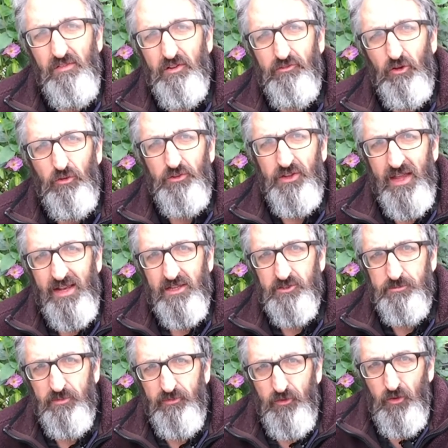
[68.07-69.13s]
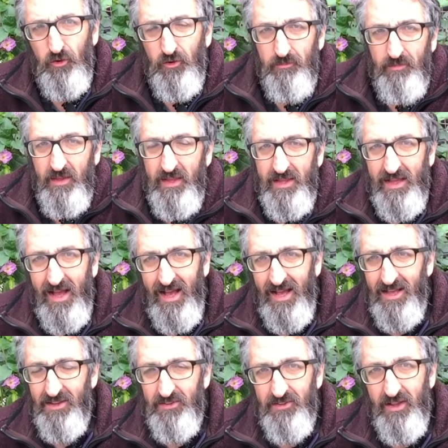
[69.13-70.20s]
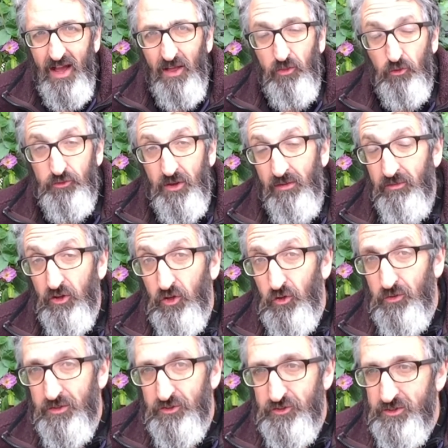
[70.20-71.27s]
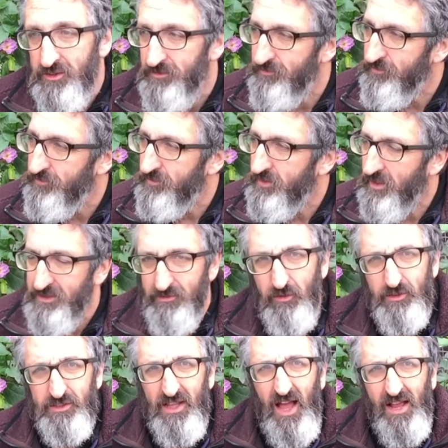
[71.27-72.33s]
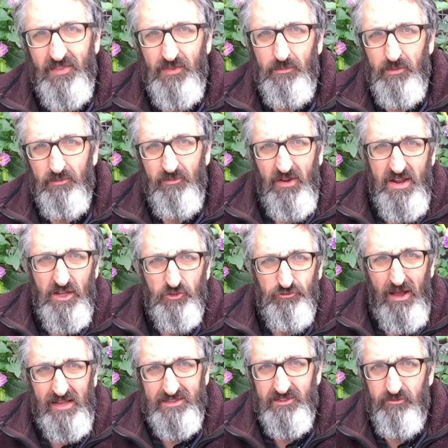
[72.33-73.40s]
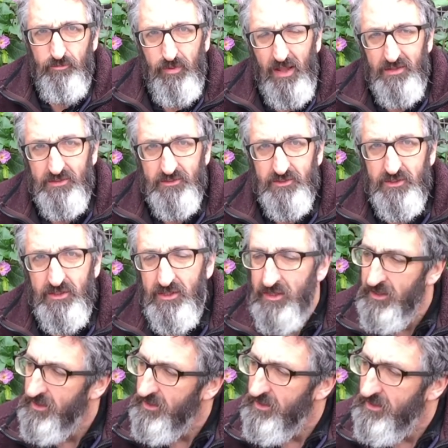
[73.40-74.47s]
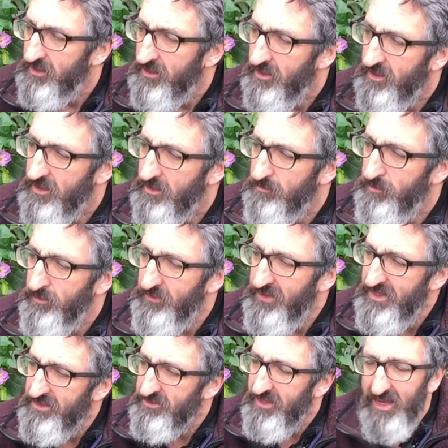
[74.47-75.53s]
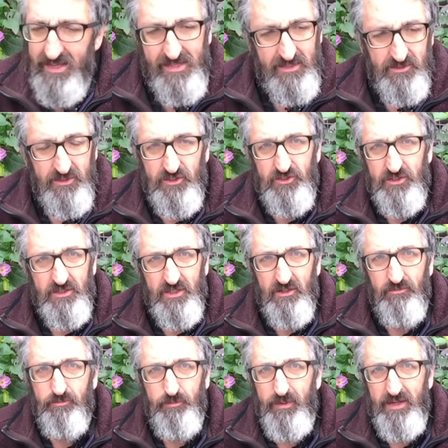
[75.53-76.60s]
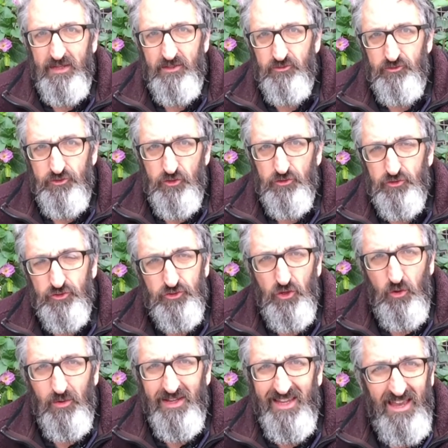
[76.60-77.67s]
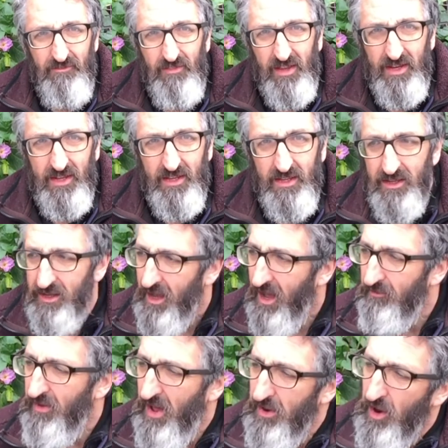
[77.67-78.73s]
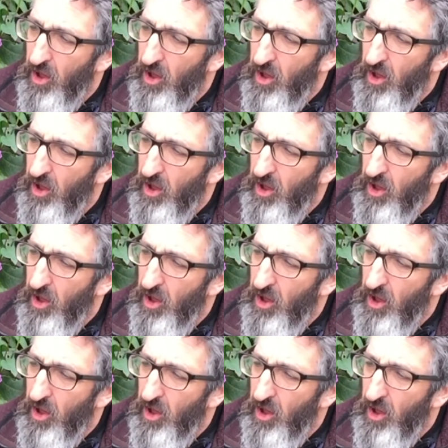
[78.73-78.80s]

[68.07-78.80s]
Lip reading: grown dahlias before, and I thought I'd have a go this year, because I've always liked them. They're very attractive plants. But these dahlias this year have been just so giving. I've had